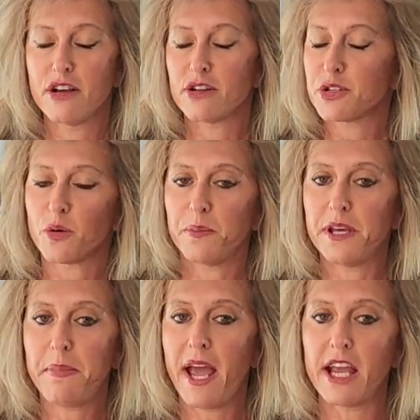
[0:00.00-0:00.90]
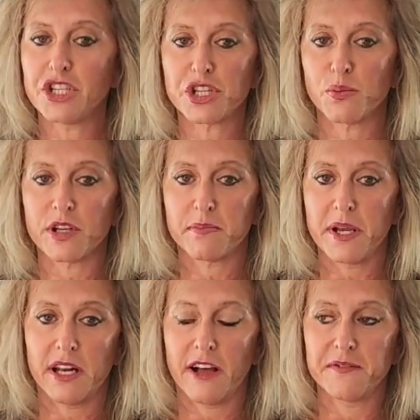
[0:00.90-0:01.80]
So be patient with me,
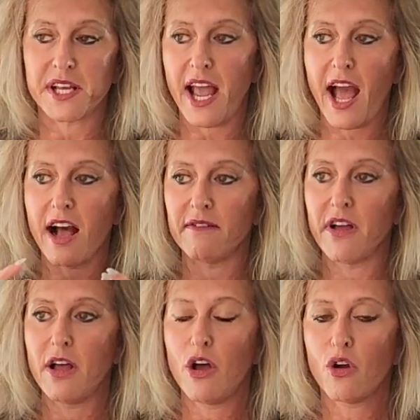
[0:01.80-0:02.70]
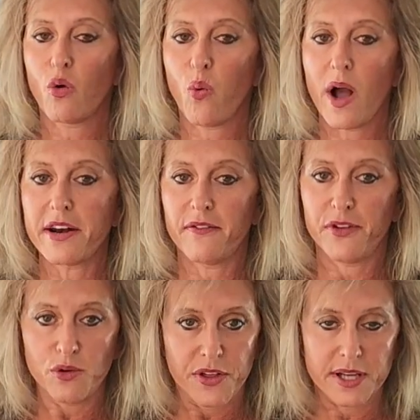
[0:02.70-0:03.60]
loves. I have quite a
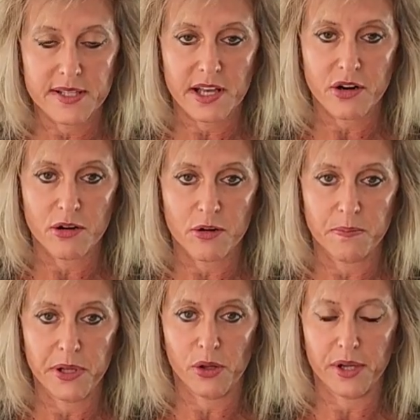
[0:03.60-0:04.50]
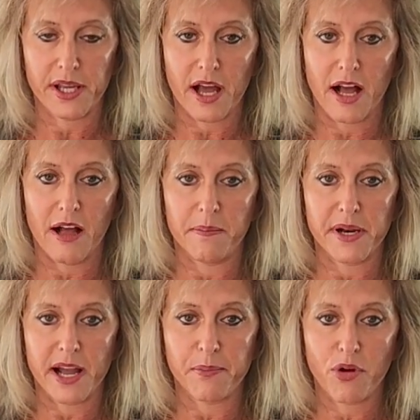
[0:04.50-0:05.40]
few things that are building up and
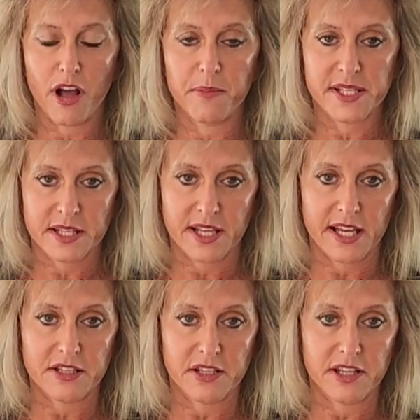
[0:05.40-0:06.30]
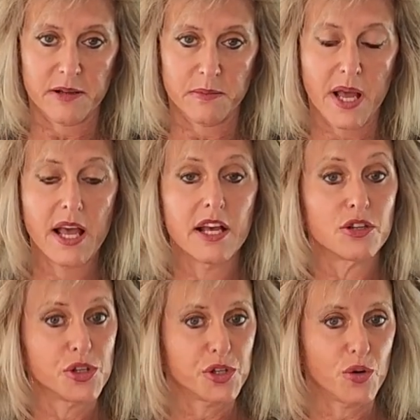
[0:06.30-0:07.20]
I promise to get to them
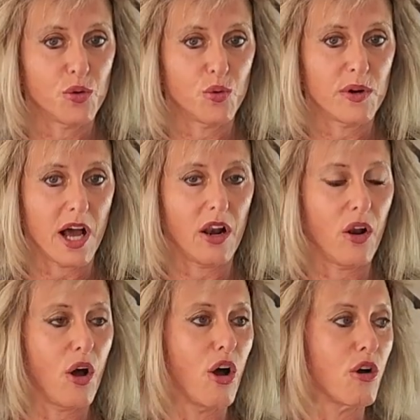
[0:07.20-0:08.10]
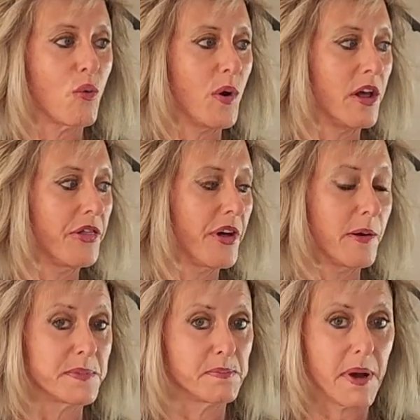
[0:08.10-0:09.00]
soon, along with
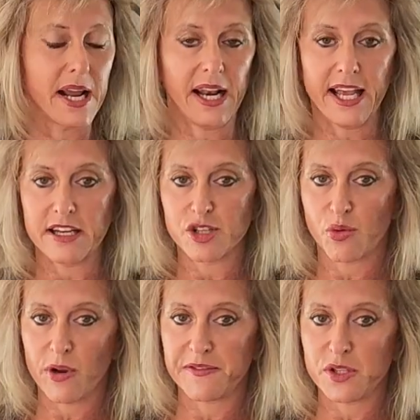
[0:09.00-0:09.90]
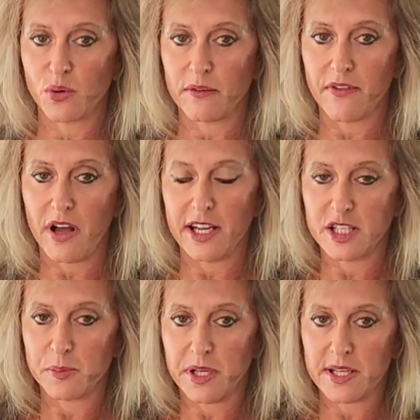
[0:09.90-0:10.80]
my latest thrift store finds,
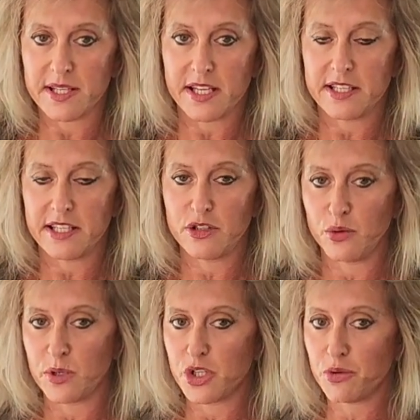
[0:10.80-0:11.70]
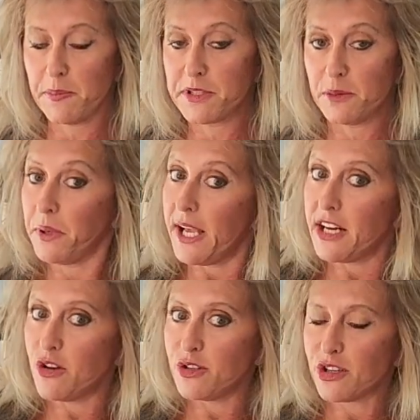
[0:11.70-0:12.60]
because I did do a trip to
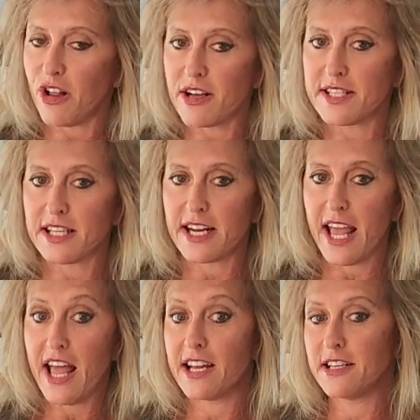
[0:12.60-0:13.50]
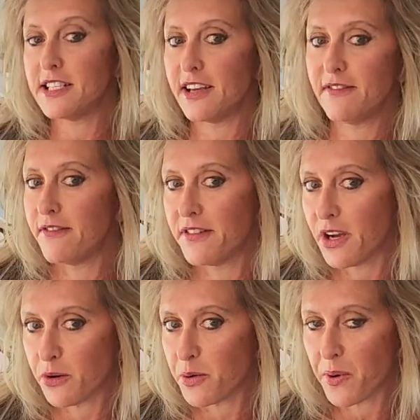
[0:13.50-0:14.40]
Plato's Closet and did
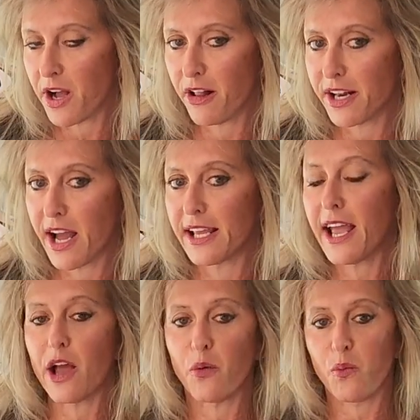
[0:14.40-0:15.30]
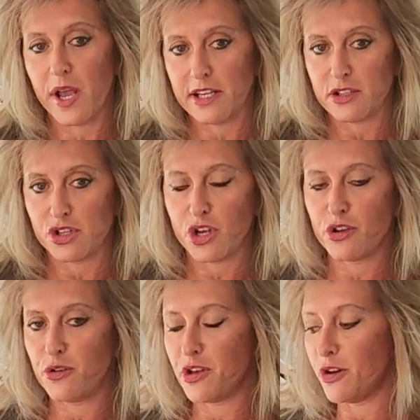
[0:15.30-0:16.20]
very well, and I can't wait to show
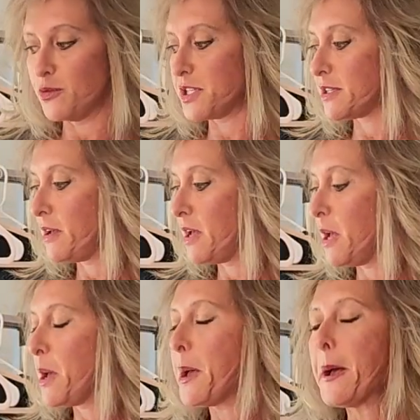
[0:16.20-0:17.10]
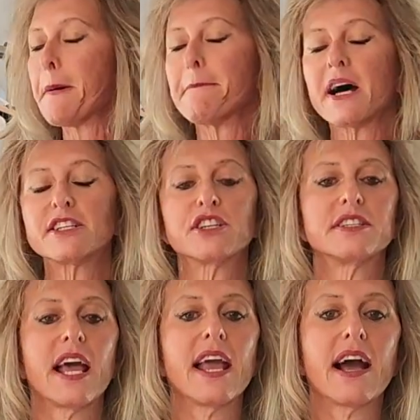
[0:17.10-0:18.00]
you those. But
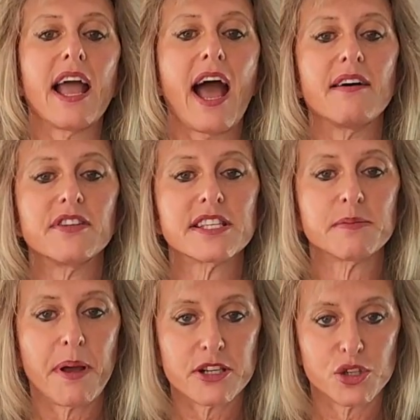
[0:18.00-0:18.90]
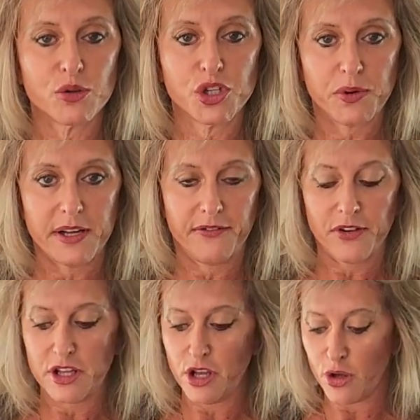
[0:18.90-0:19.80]
today I have a special treat for
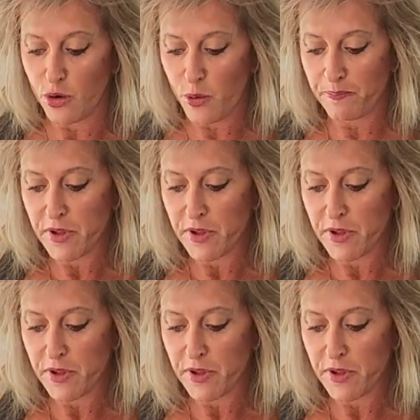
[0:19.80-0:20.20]
you.